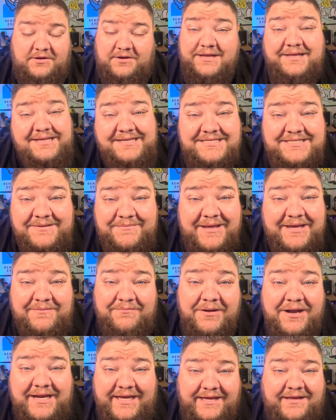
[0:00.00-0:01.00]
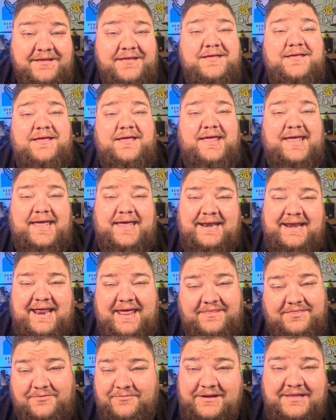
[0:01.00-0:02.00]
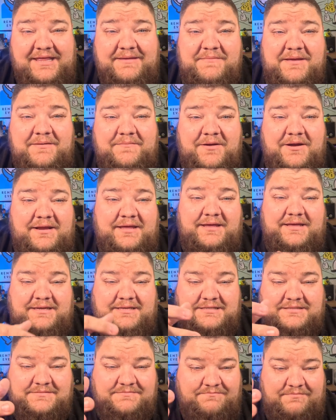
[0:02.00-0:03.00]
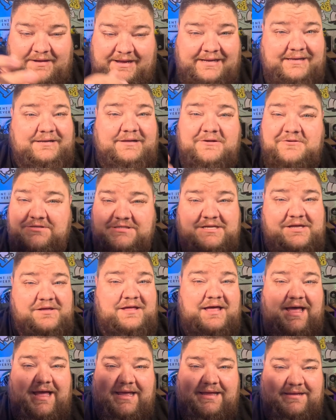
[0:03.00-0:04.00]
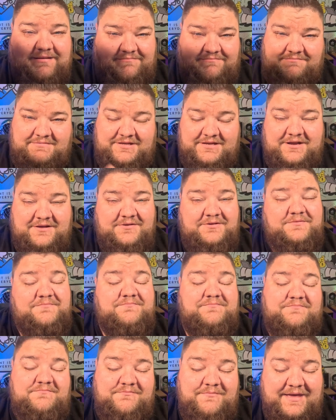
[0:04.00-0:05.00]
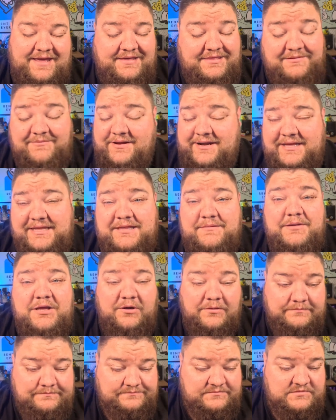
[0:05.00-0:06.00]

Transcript: they're in this to make money. And the way they make money is buy low, sell high, and you know, you make the money in the middle.